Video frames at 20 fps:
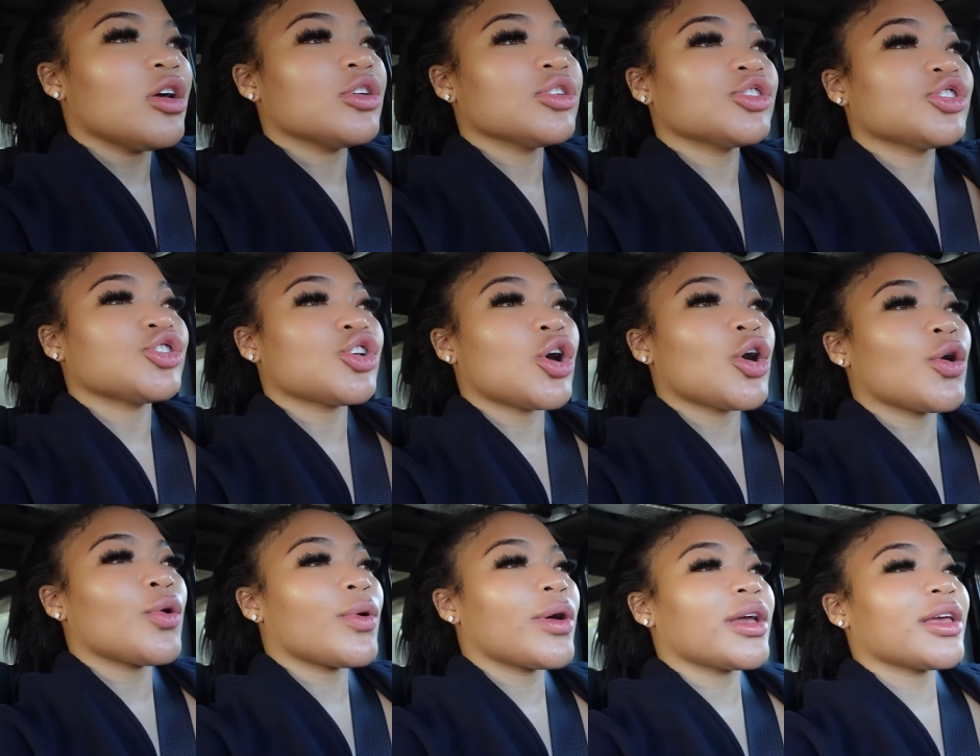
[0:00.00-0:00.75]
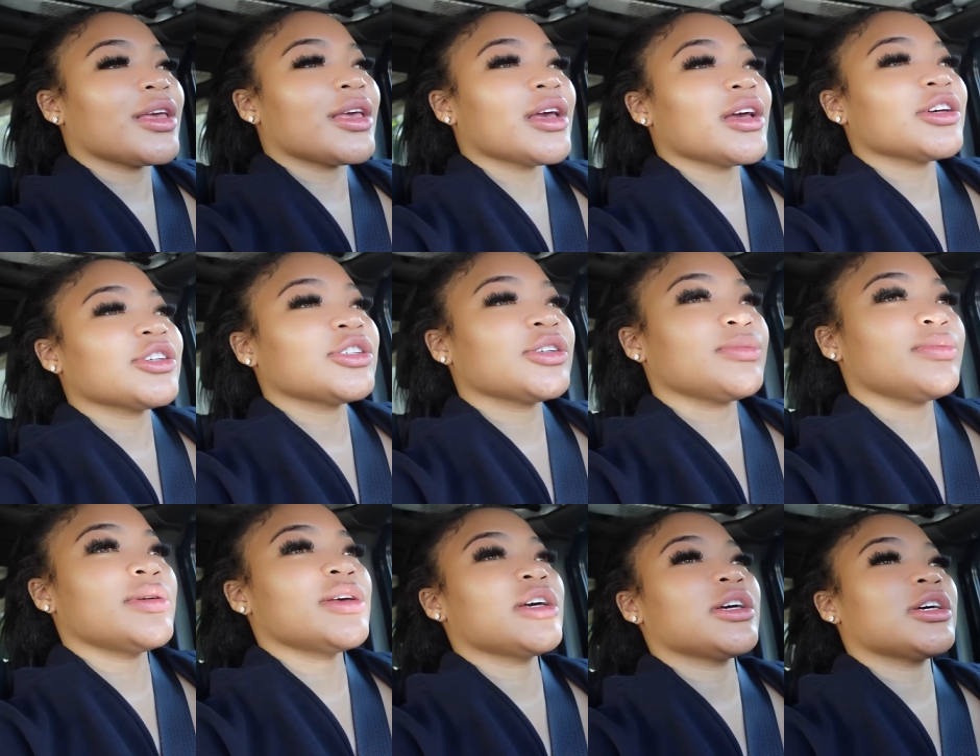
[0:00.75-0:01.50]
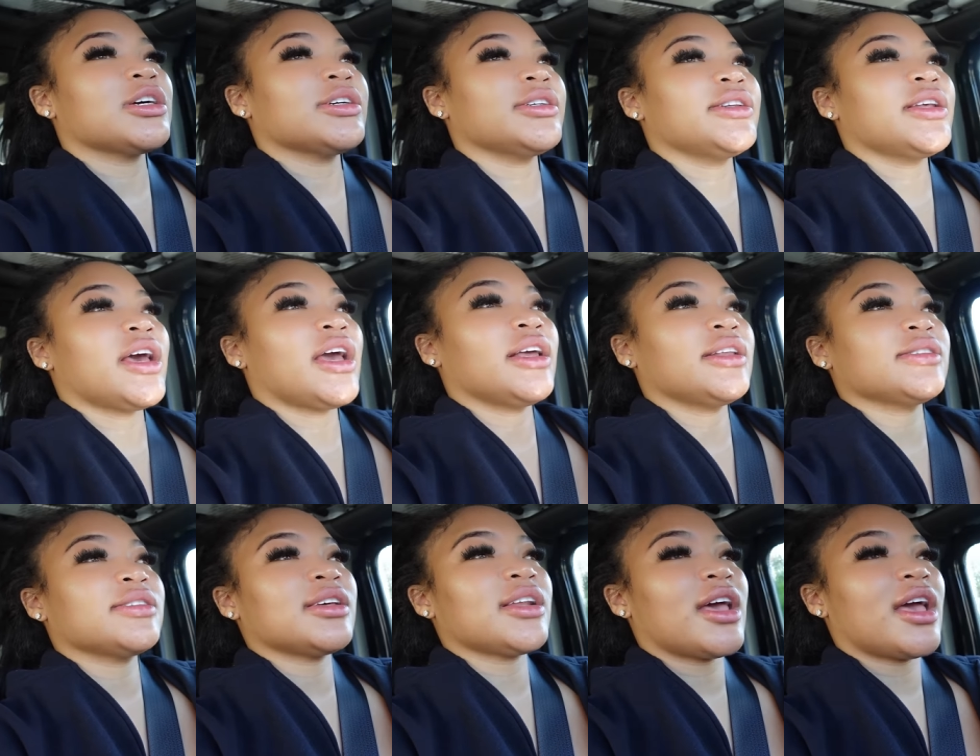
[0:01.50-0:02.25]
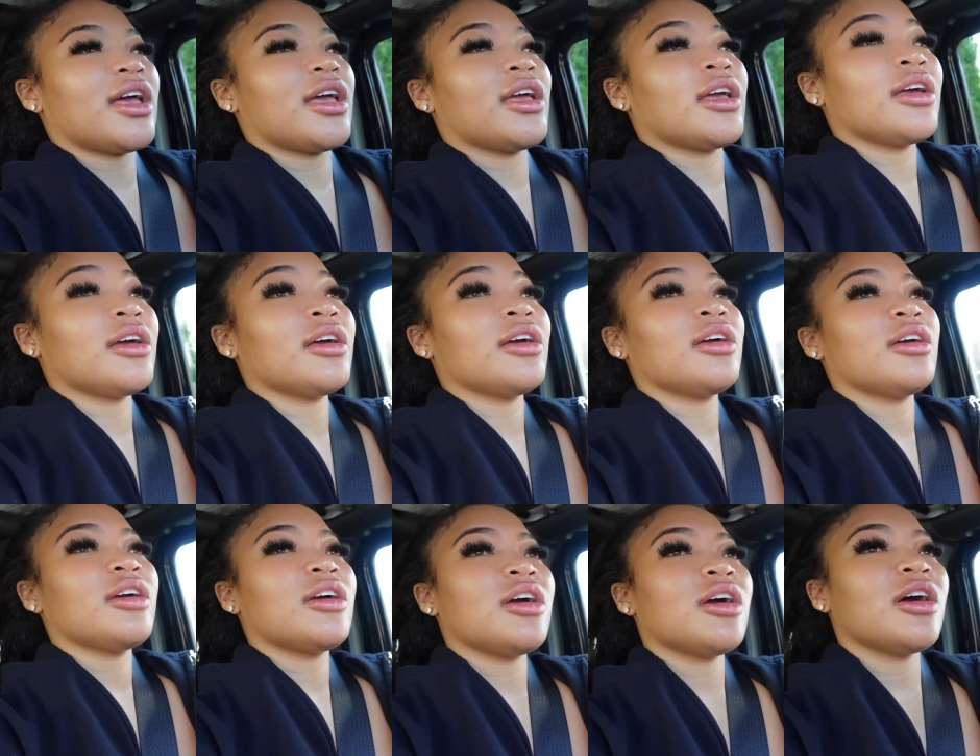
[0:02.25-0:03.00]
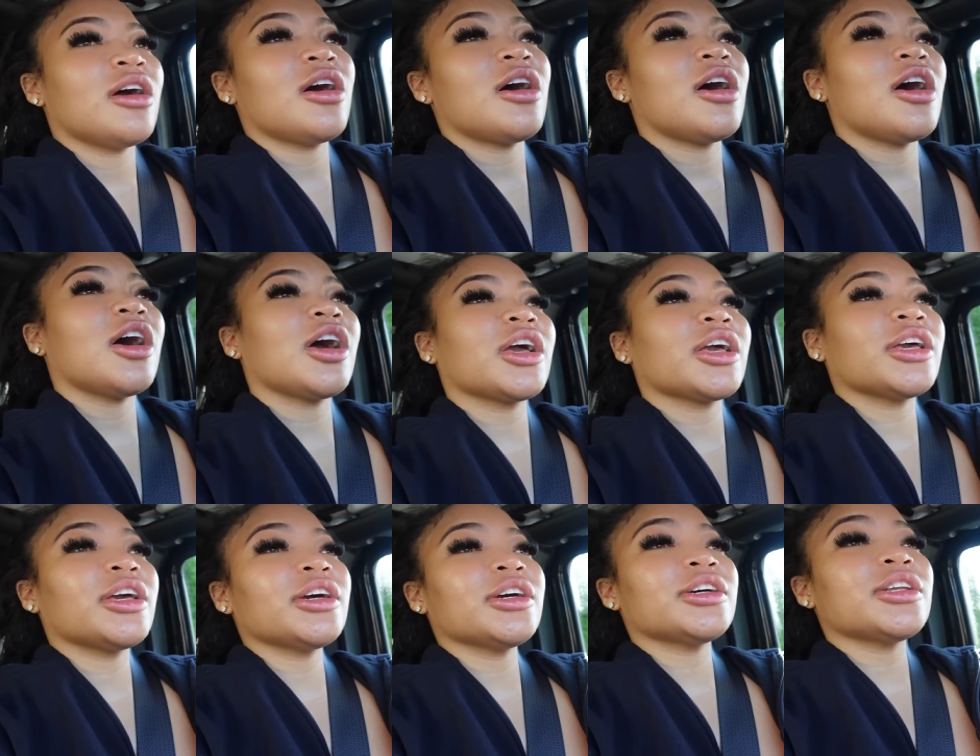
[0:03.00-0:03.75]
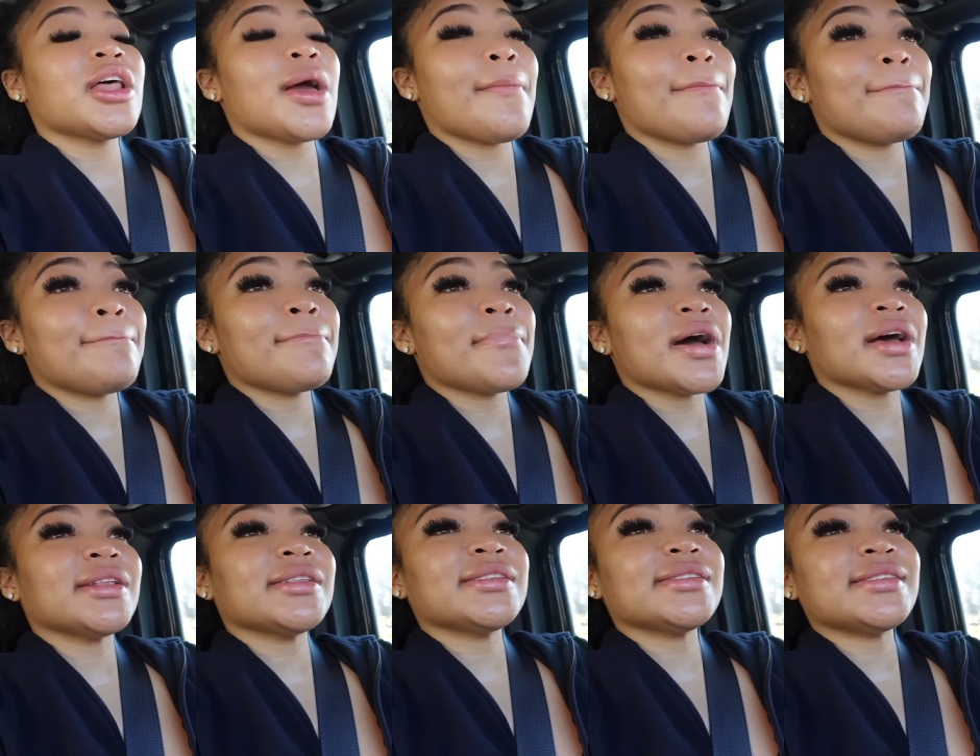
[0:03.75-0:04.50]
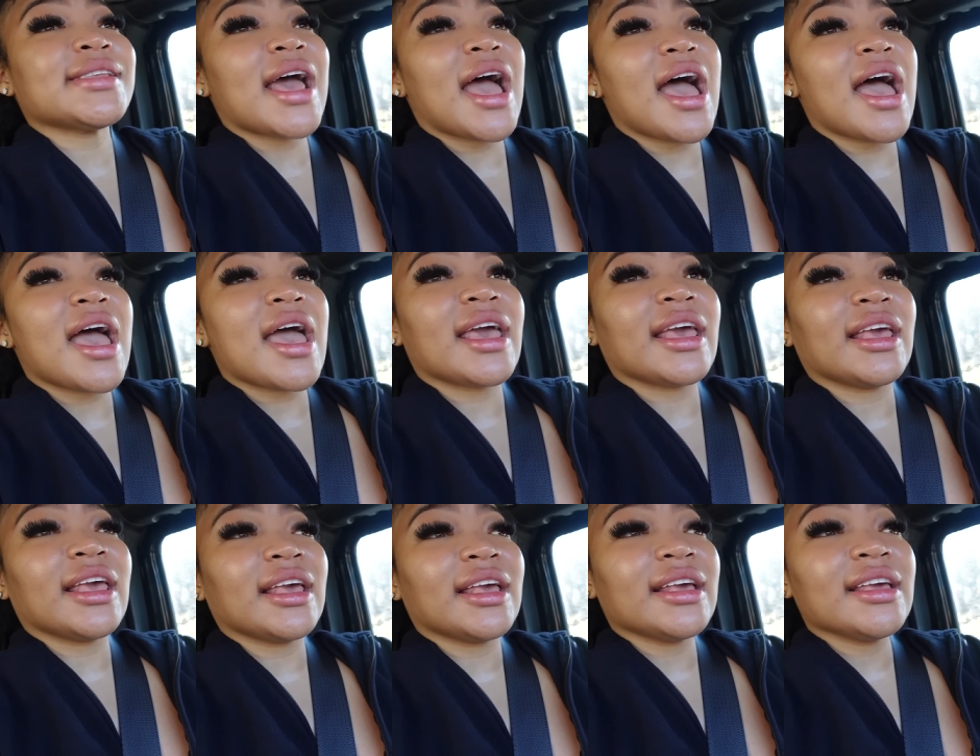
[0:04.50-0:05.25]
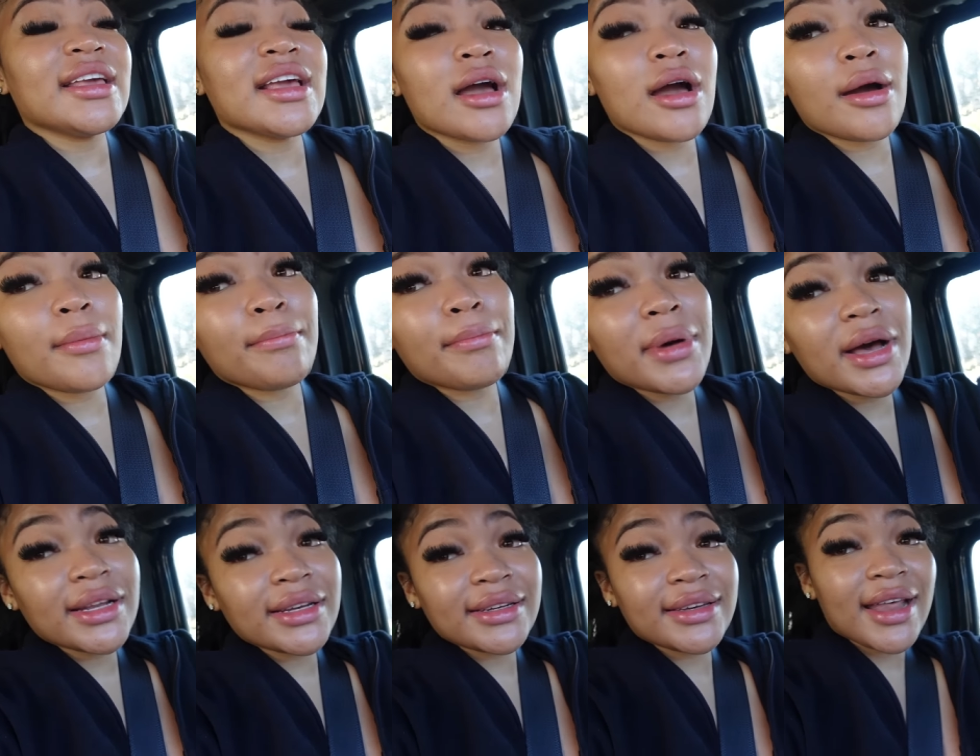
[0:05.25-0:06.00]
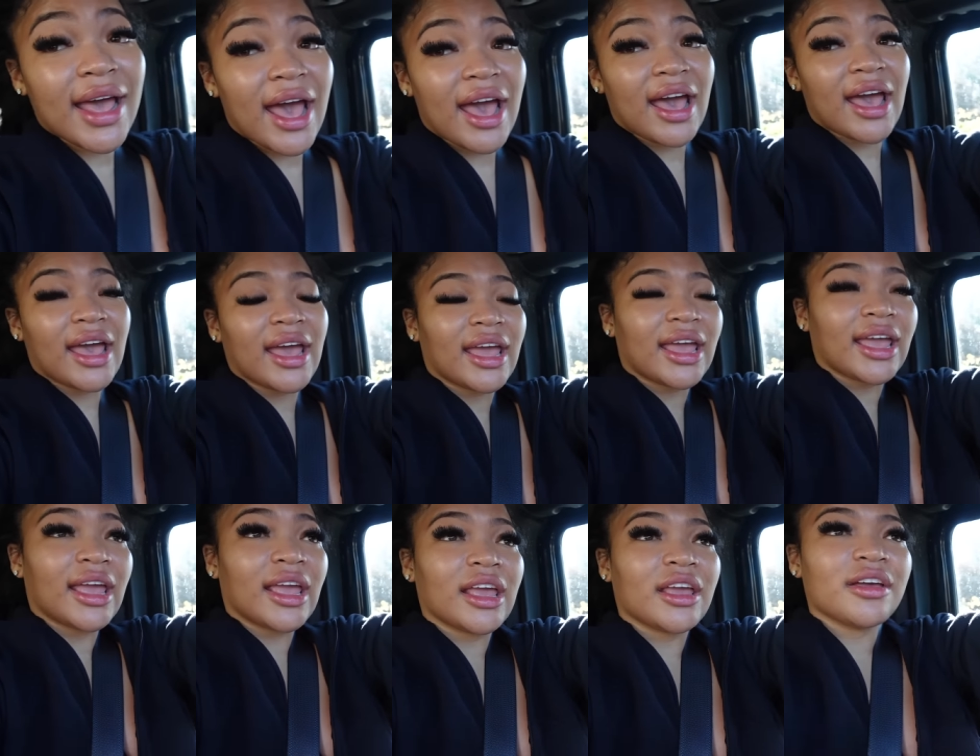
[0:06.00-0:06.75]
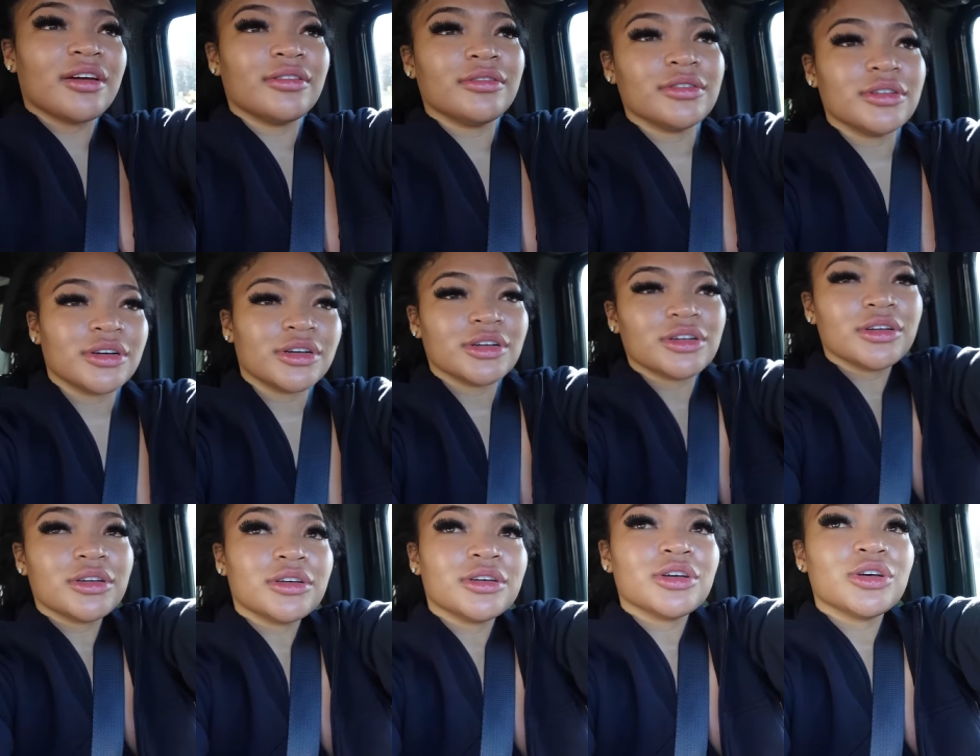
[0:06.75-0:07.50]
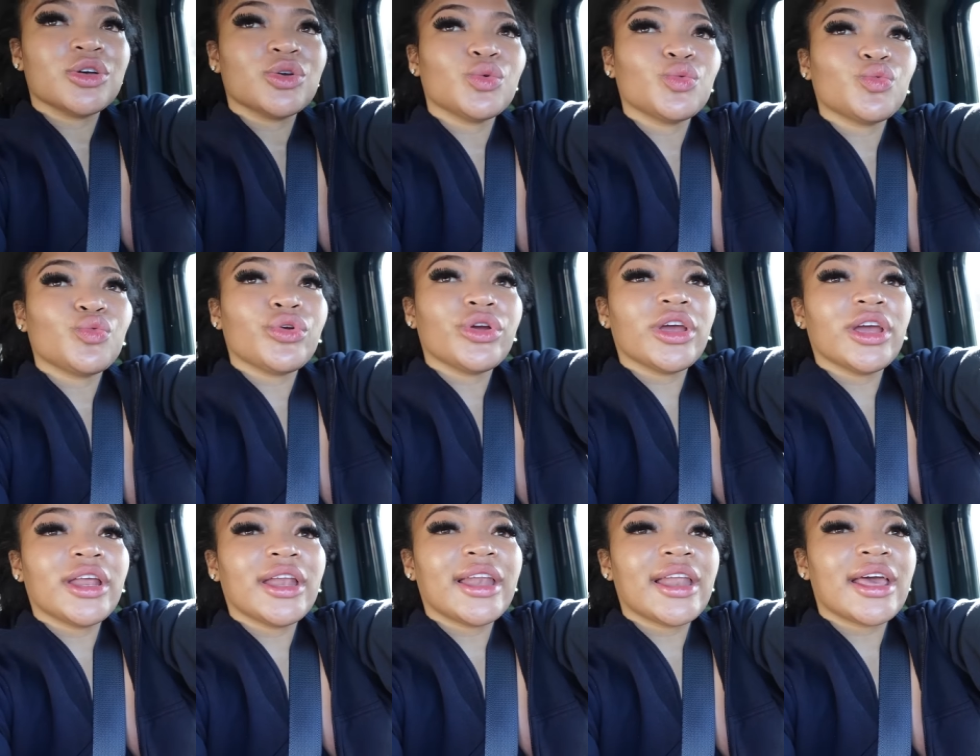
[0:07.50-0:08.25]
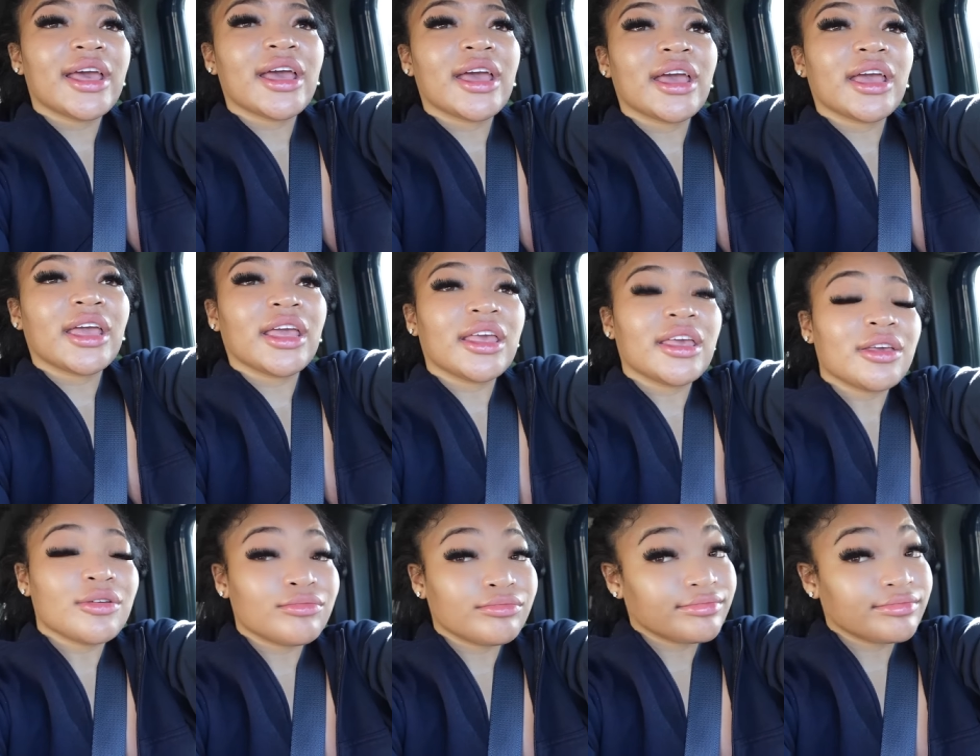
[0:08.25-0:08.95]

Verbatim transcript: so, yeah, it should be a good day today. A good Monday. Monday. Really?